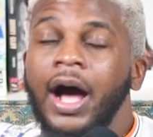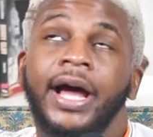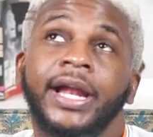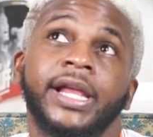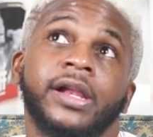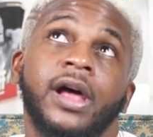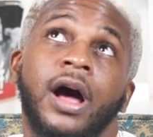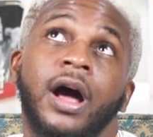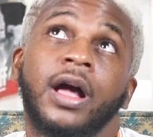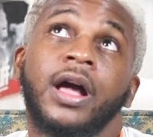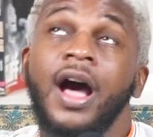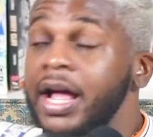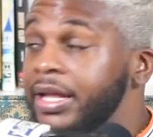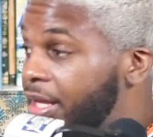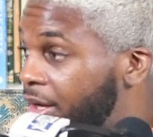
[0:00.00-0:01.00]
and then uh,
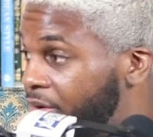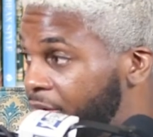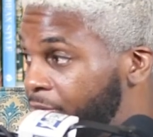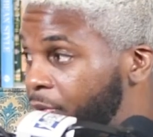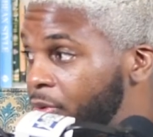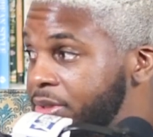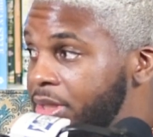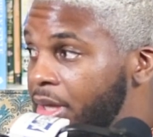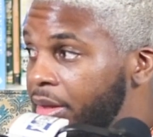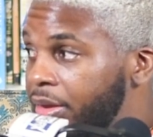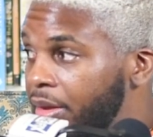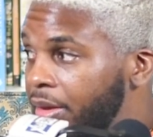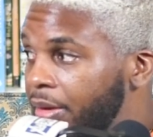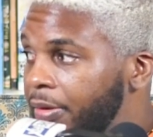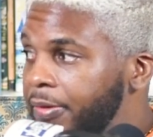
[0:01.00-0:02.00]
Cartel reposted.
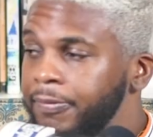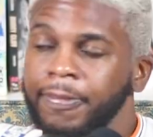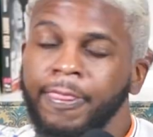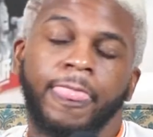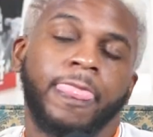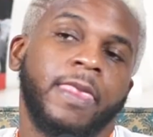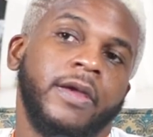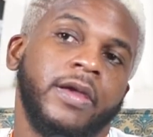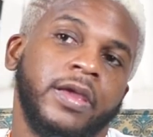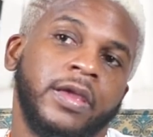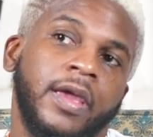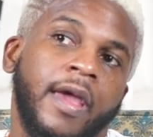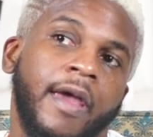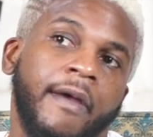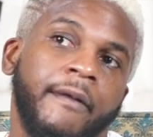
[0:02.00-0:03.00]

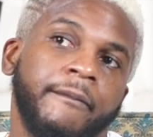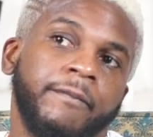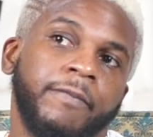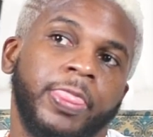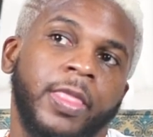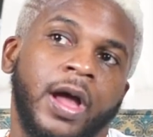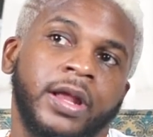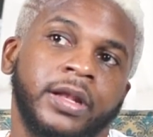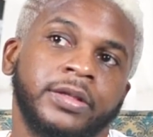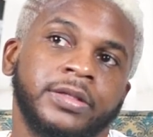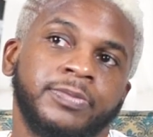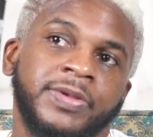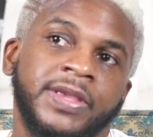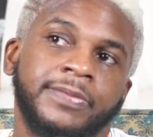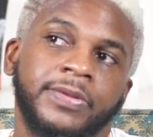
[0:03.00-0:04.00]
Yeah. And
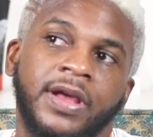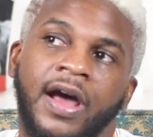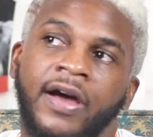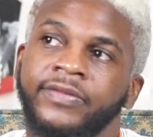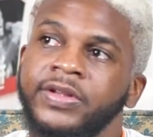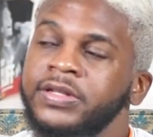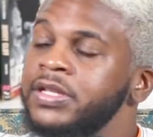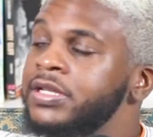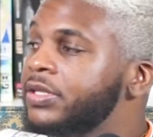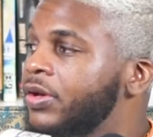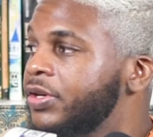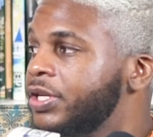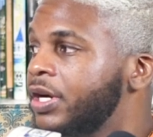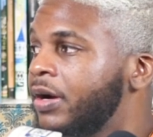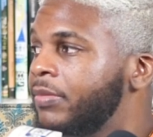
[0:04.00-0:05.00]
people have the
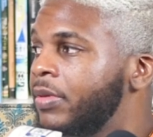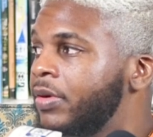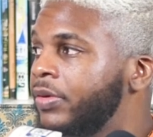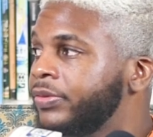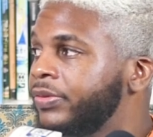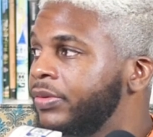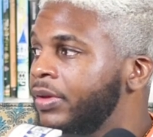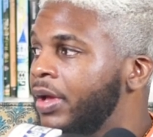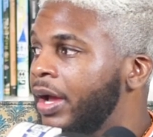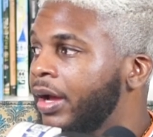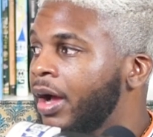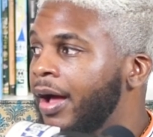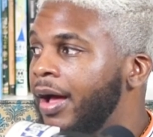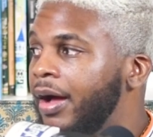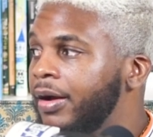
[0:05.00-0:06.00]
discussion about like
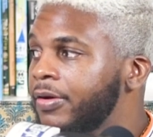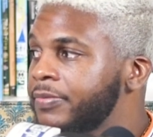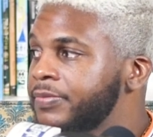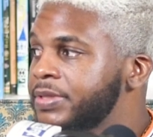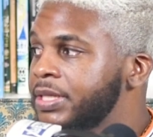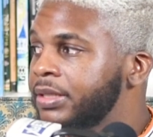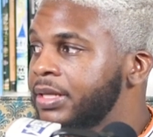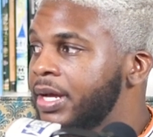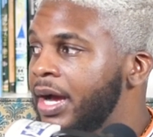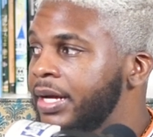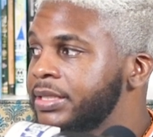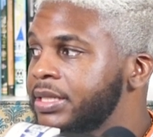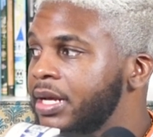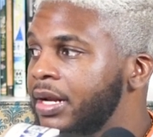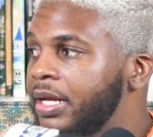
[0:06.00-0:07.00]
columns in
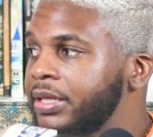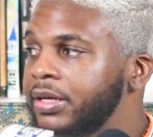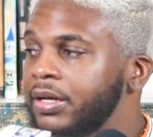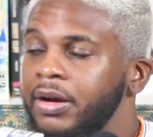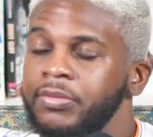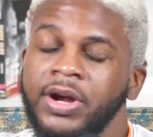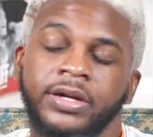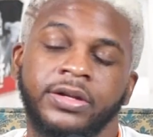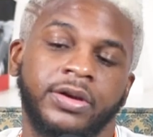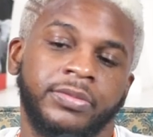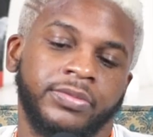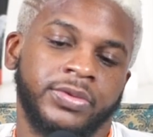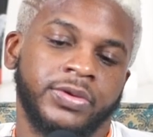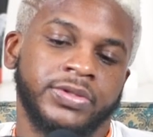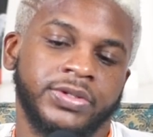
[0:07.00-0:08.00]
dancehall. I think a Brandon
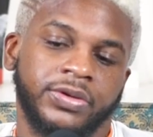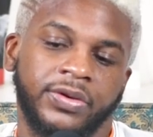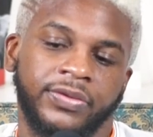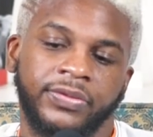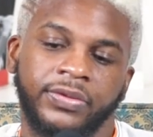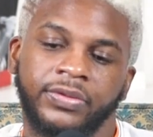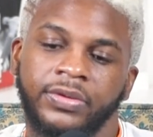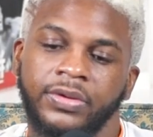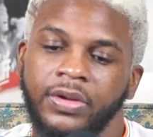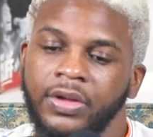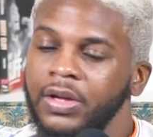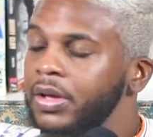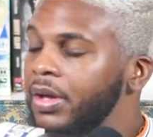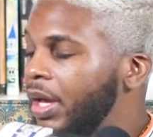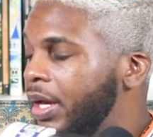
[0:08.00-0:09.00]
music review
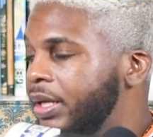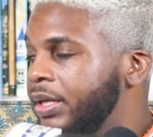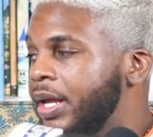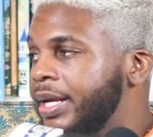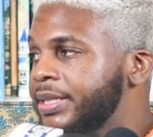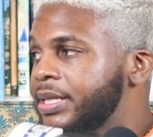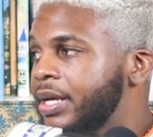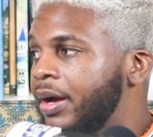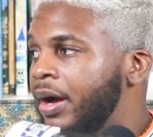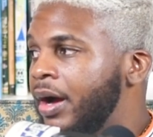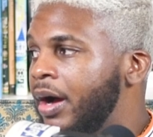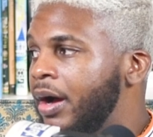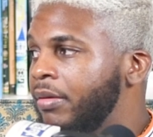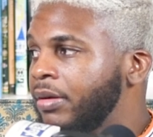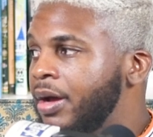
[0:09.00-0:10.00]
yeah, say
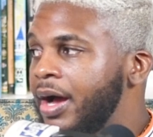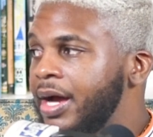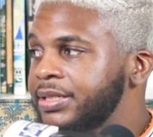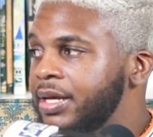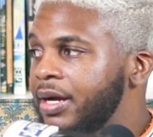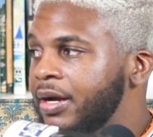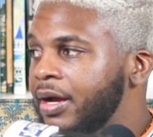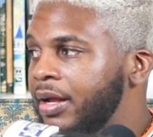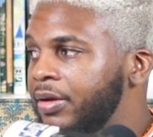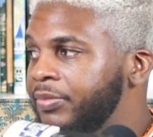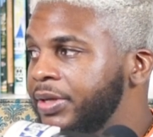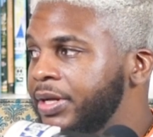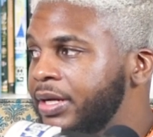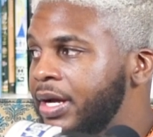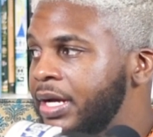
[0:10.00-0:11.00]
um Gaza column
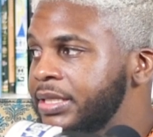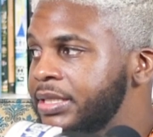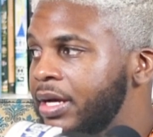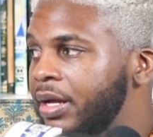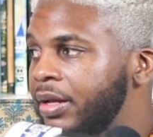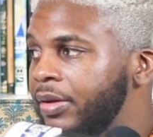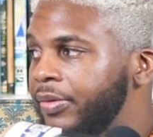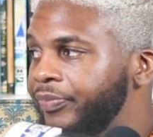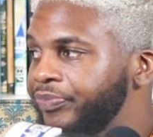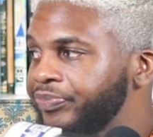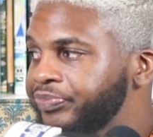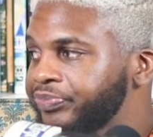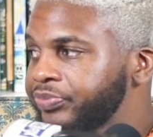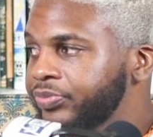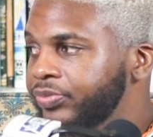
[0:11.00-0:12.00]
in a dance hall.
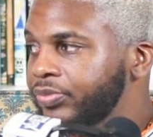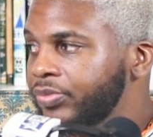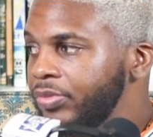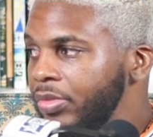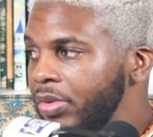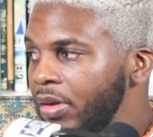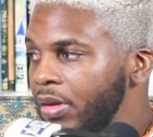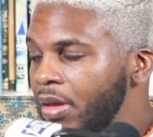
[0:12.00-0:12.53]
Yeah.